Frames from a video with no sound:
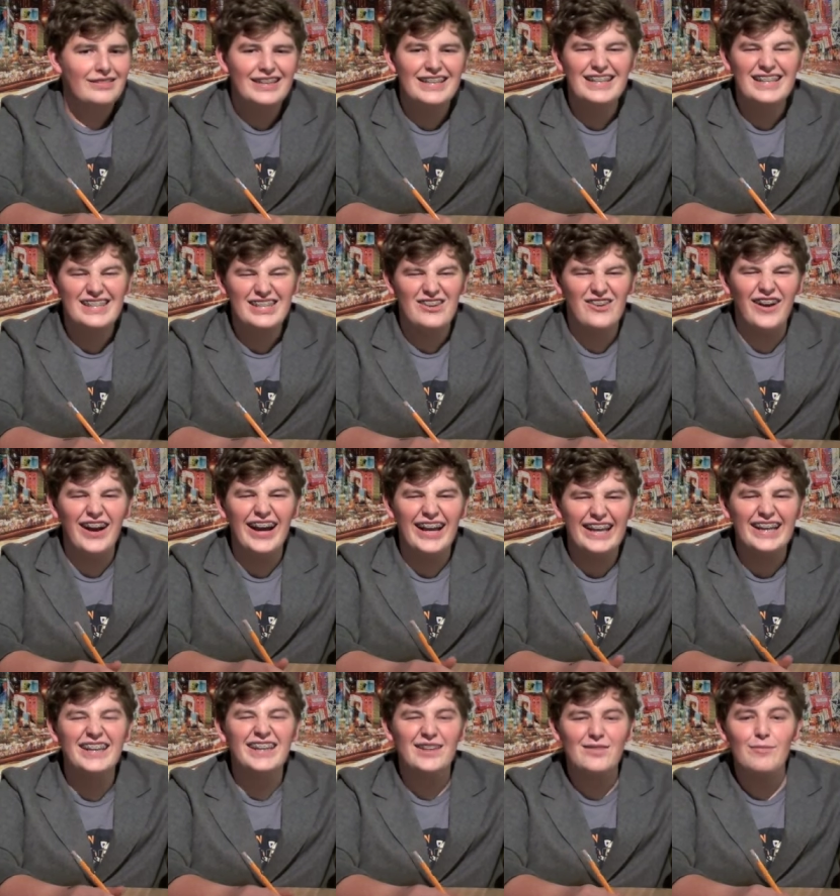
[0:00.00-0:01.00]
He's
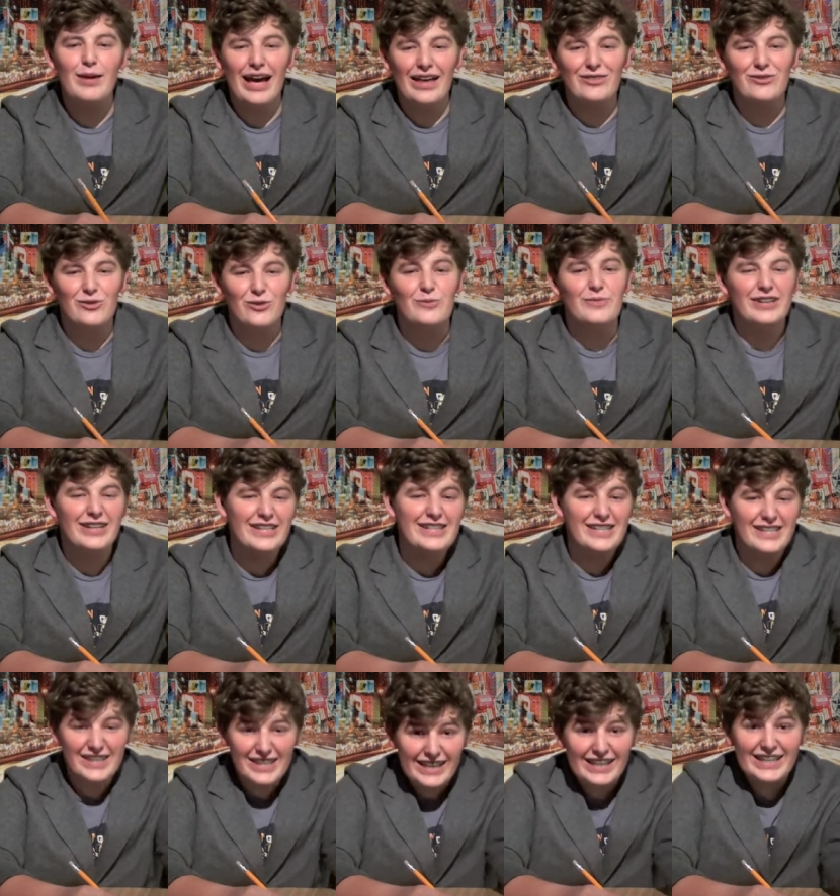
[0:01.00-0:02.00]
crying in the bathroom because
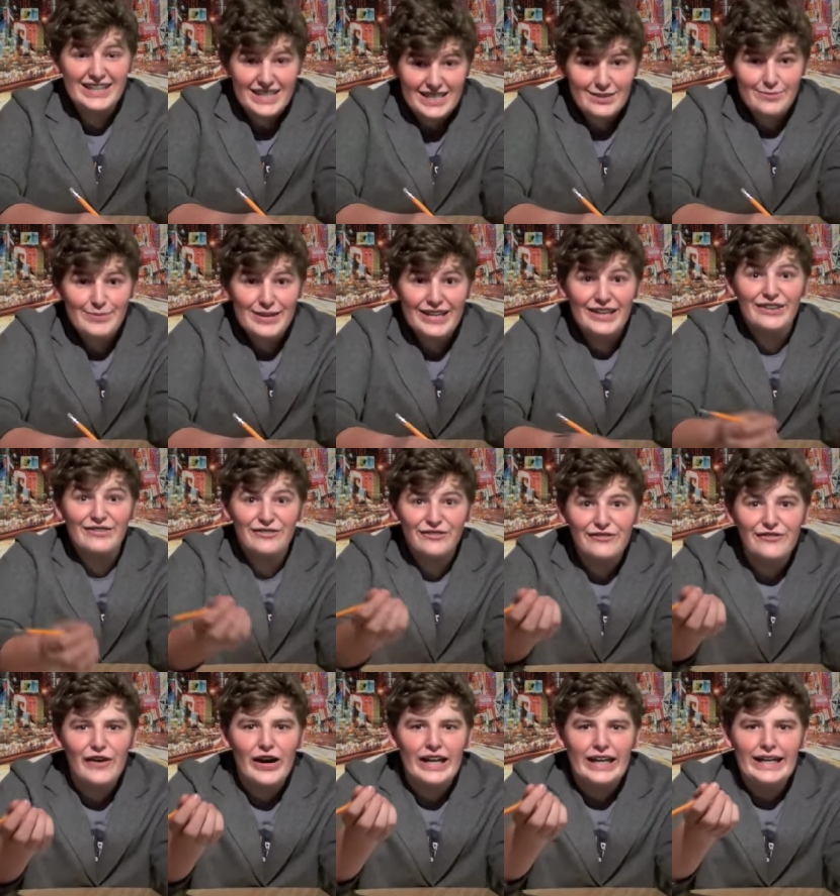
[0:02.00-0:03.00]
he thinks he's being
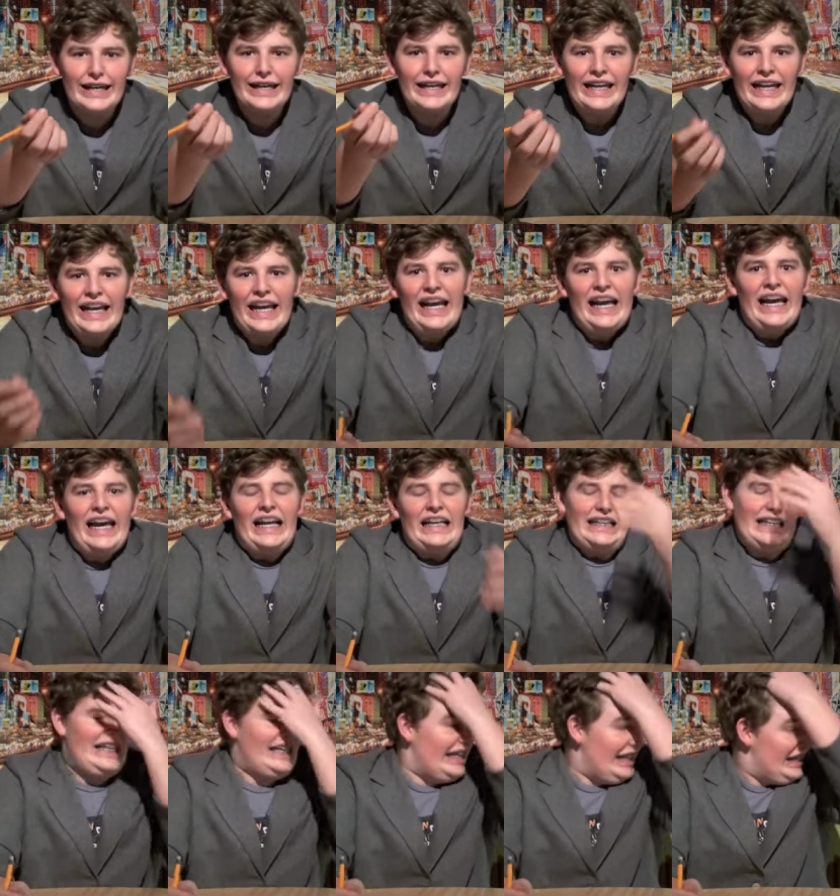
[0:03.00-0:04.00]
funny.
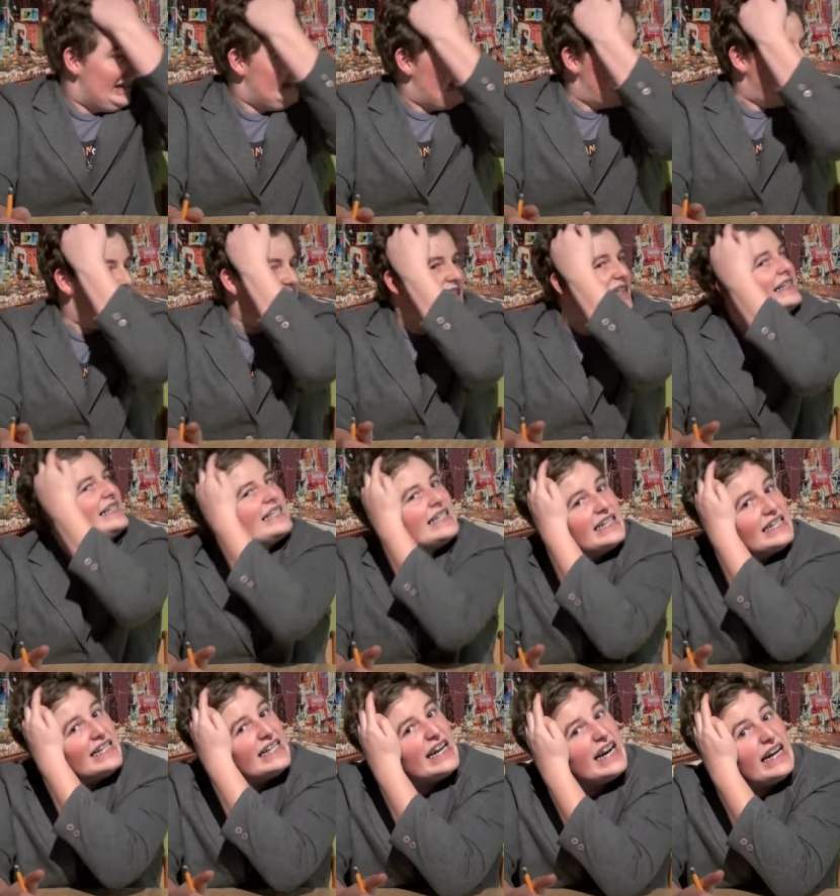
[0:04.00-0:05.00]
He's
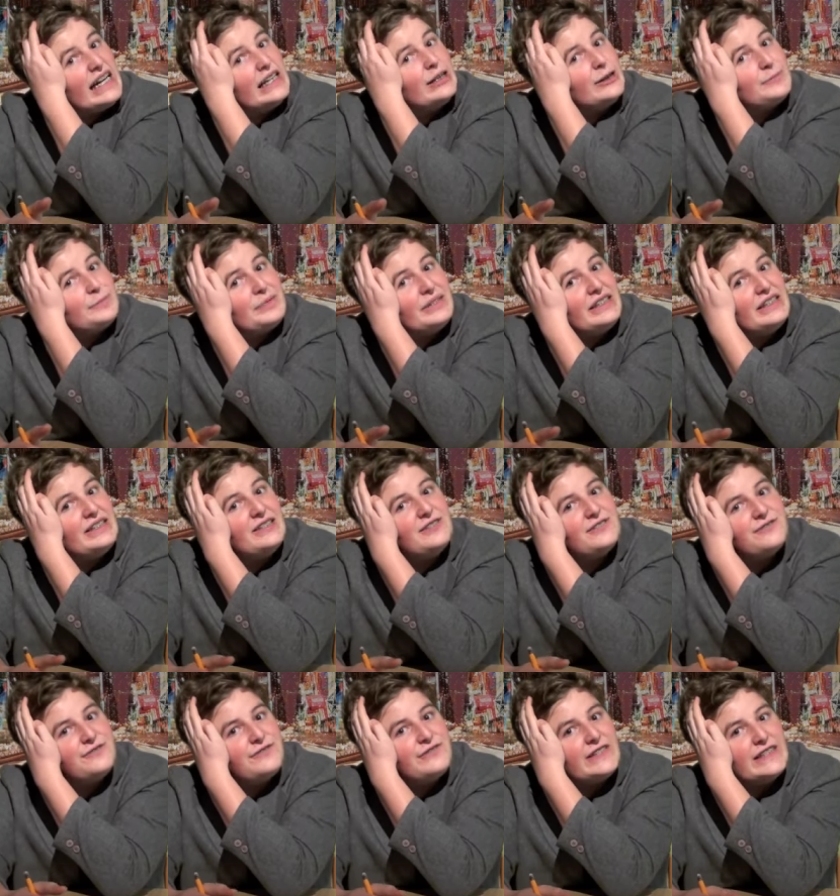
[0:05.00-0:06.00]
not being
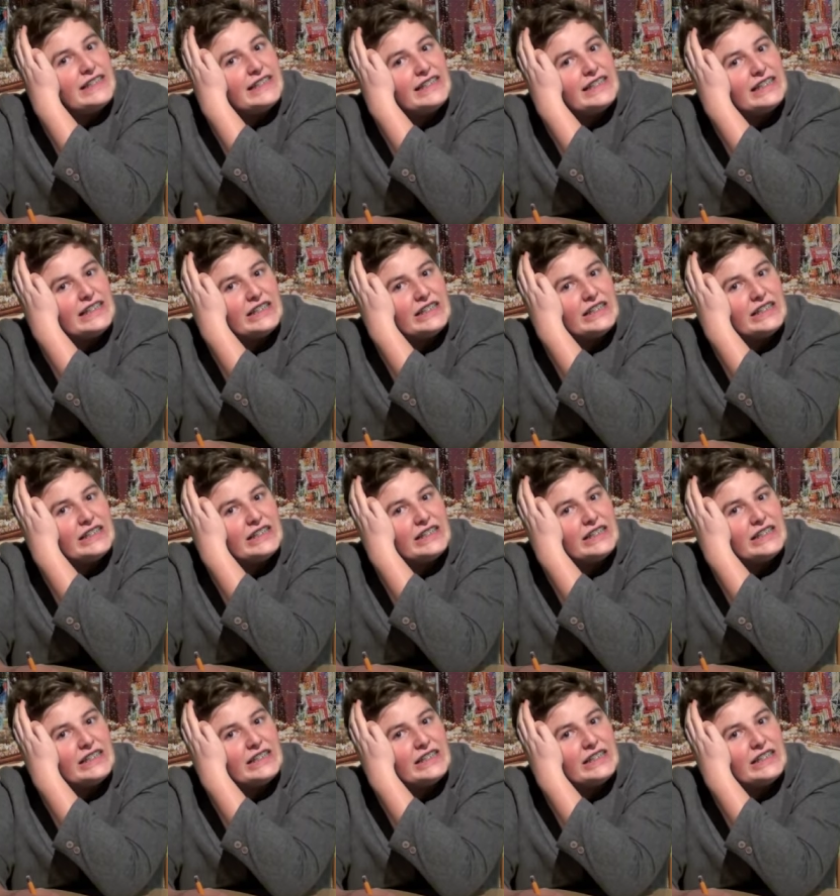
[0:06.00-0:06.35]
funny,